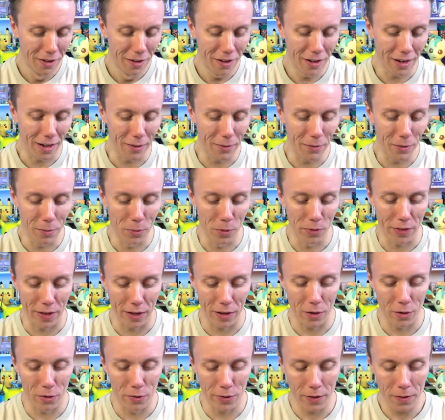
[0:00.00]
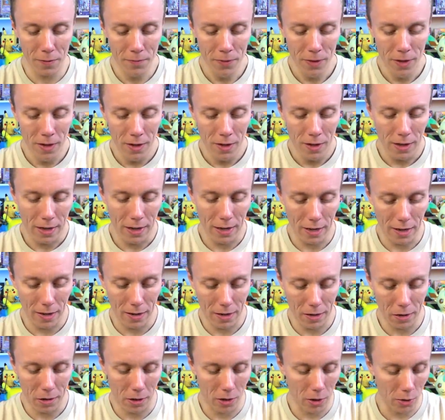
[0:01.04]
Okay, we'll move that over. Uh,
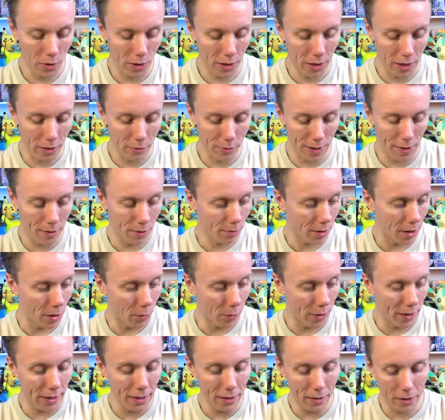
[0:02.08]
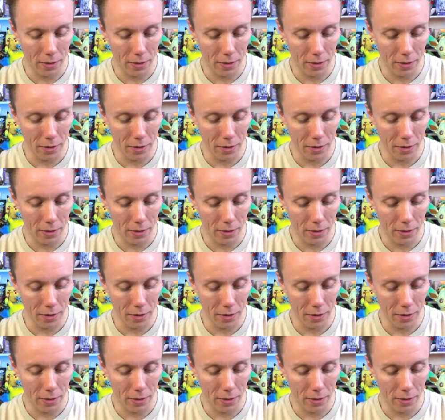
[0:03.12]
is the code card round the right way?